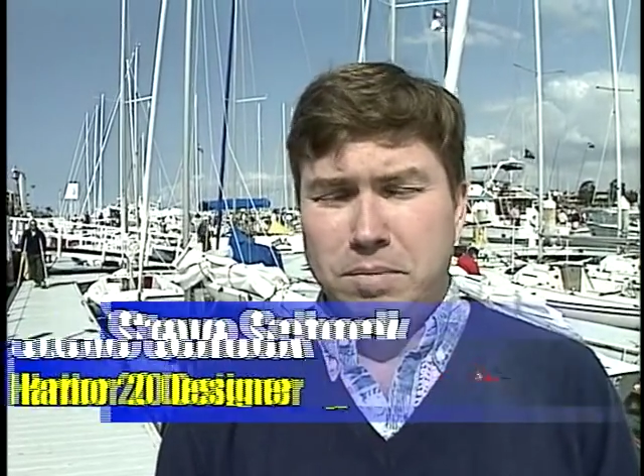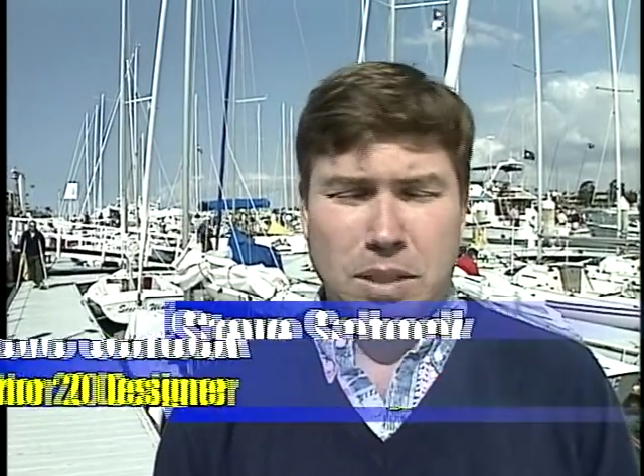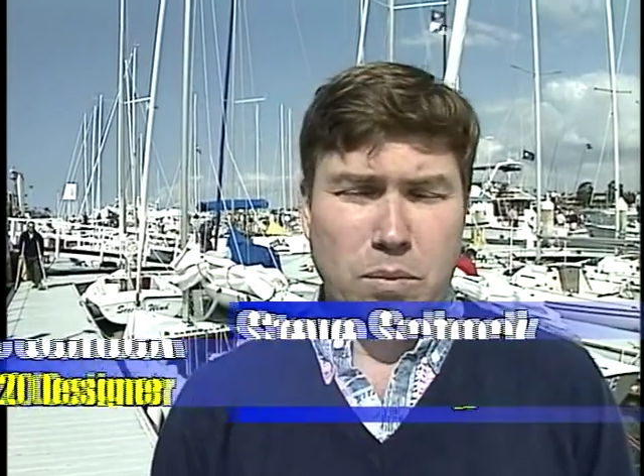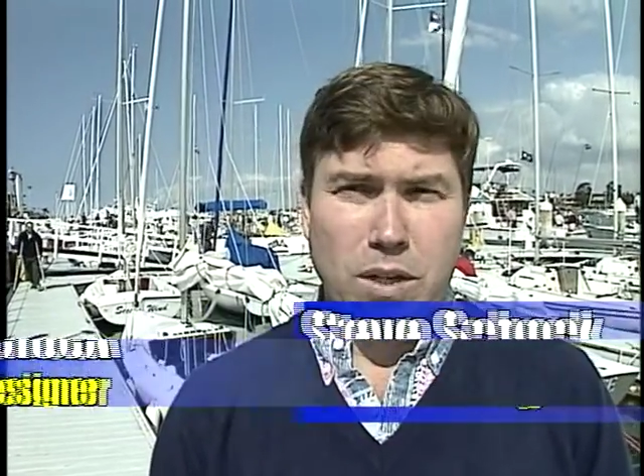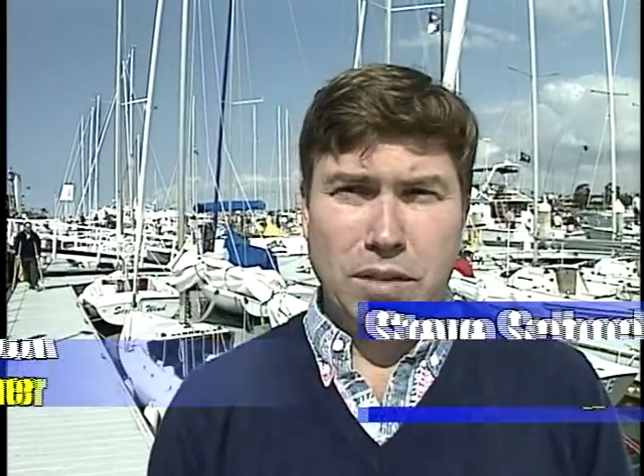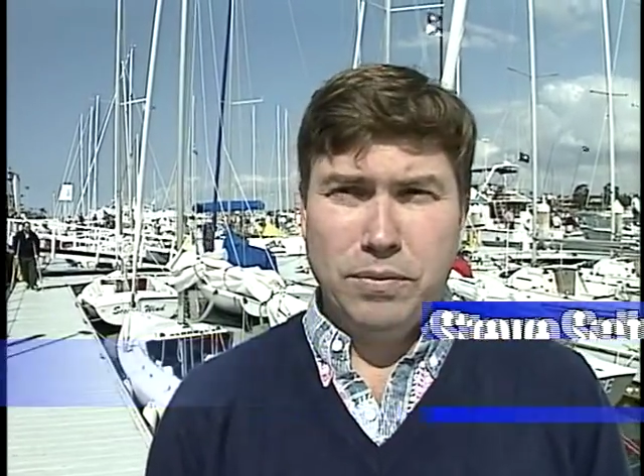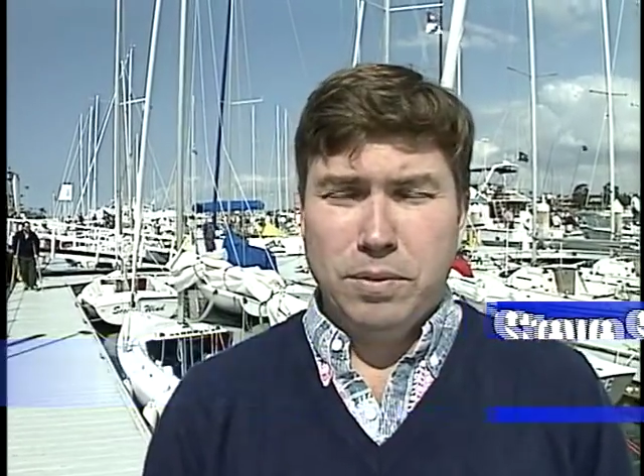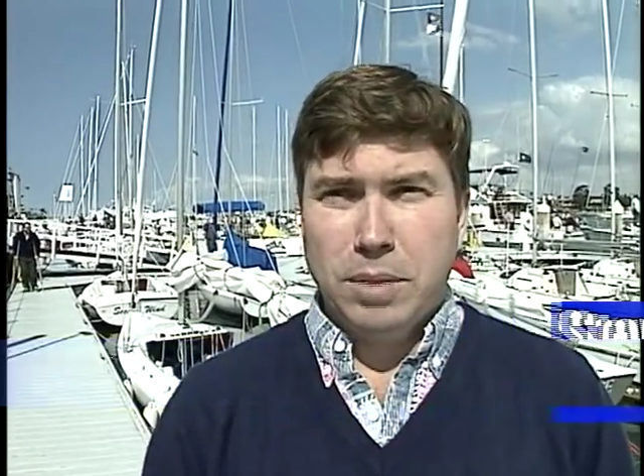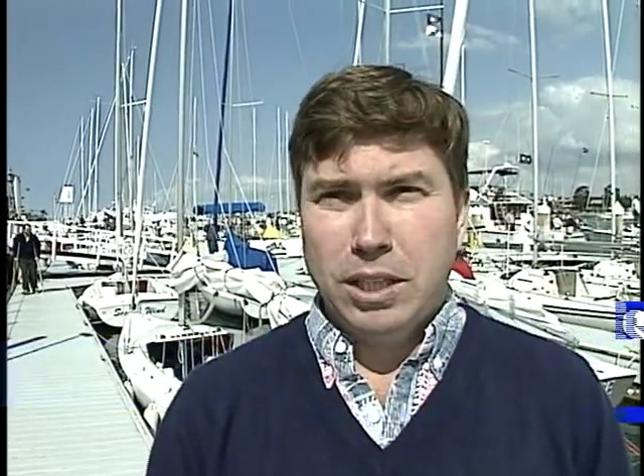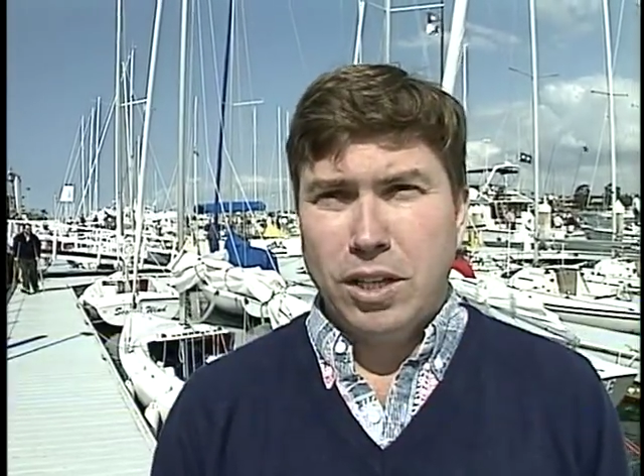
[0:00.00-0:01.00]
my
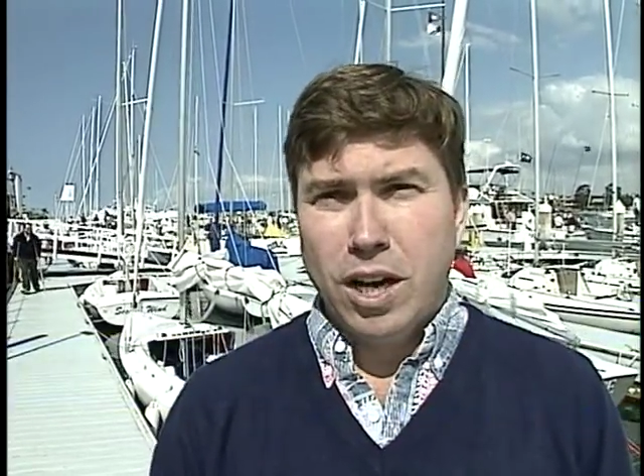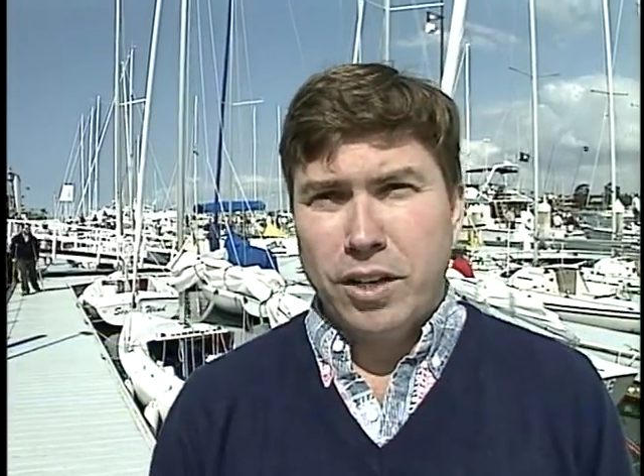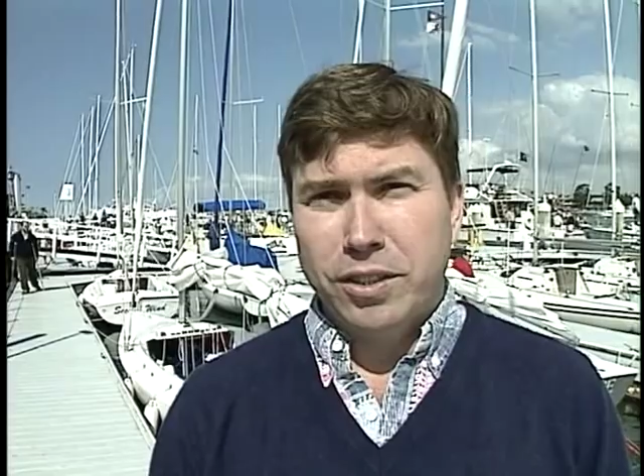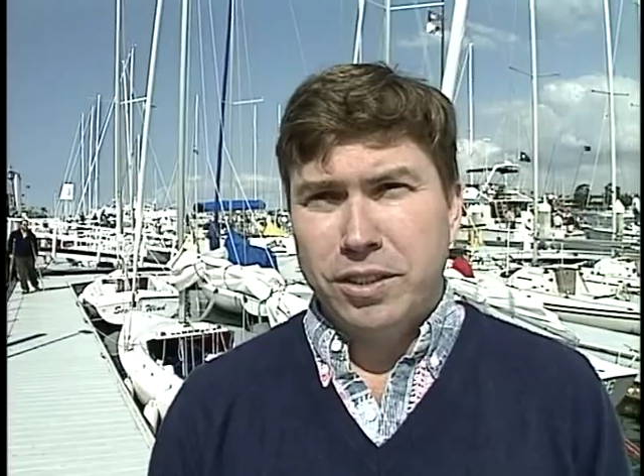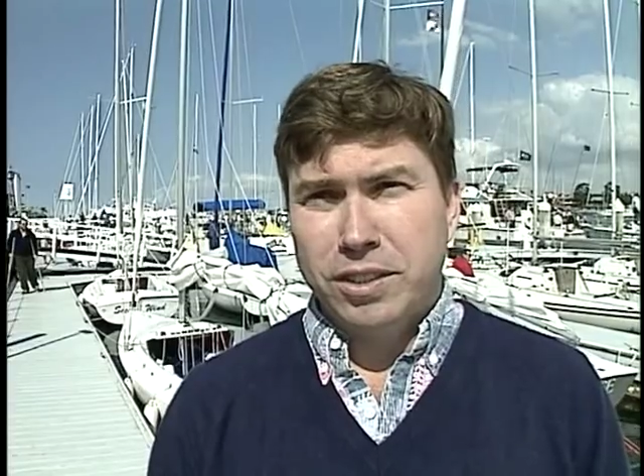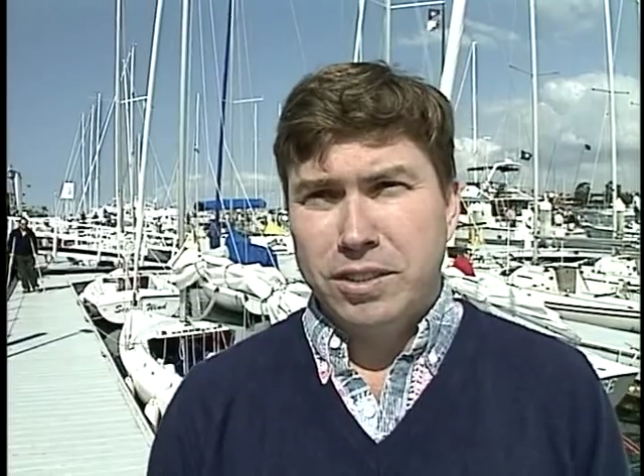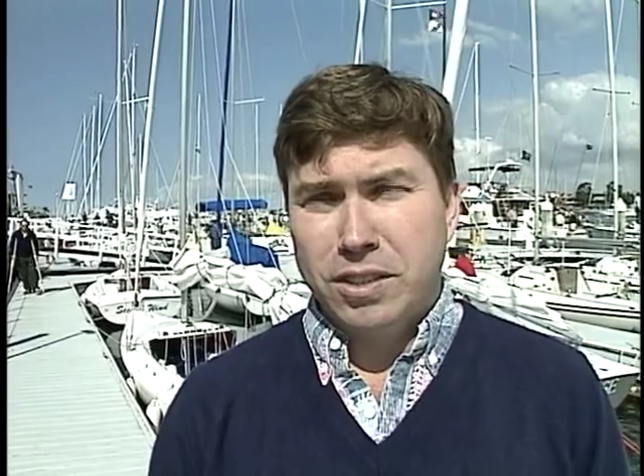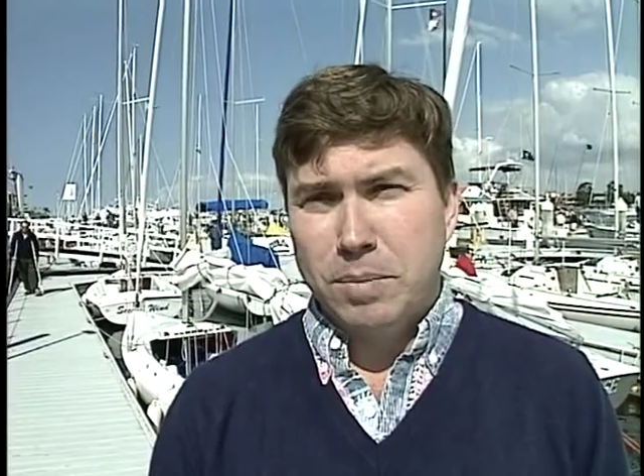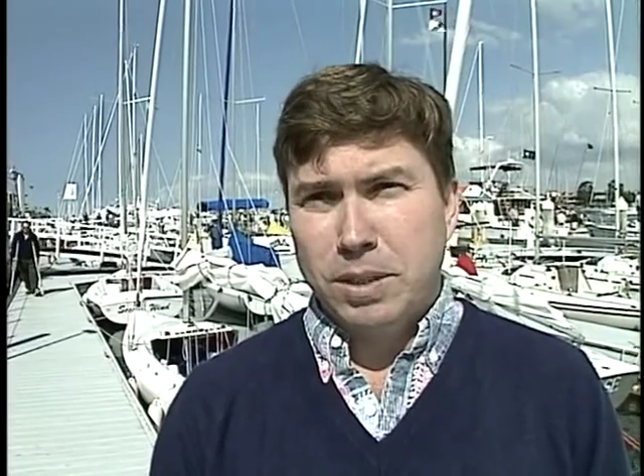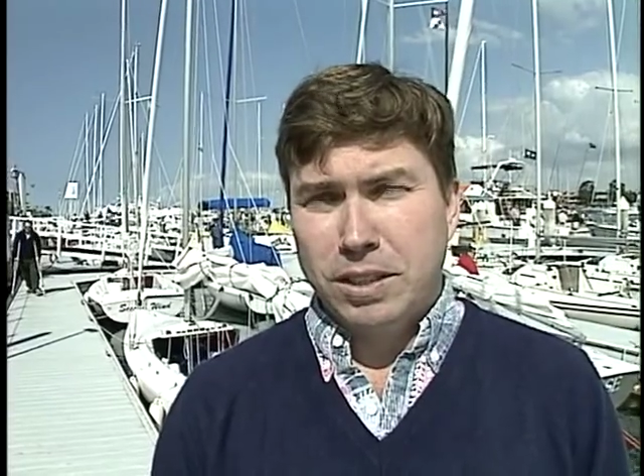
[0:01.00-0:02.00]
wife and my daughter, and
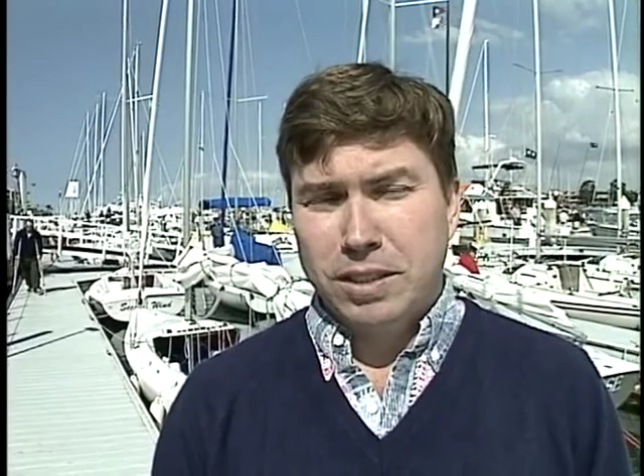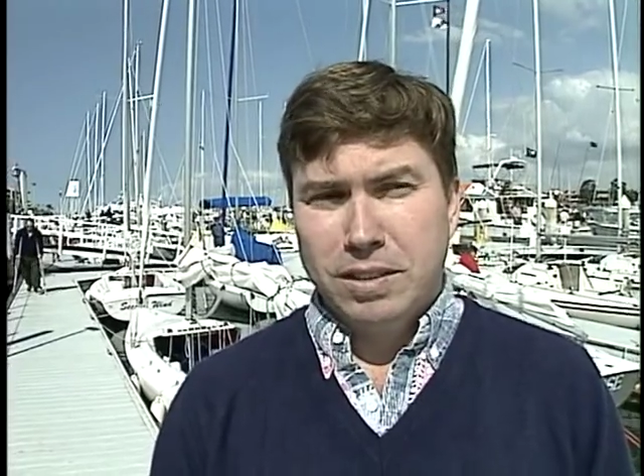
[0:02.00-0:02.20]
something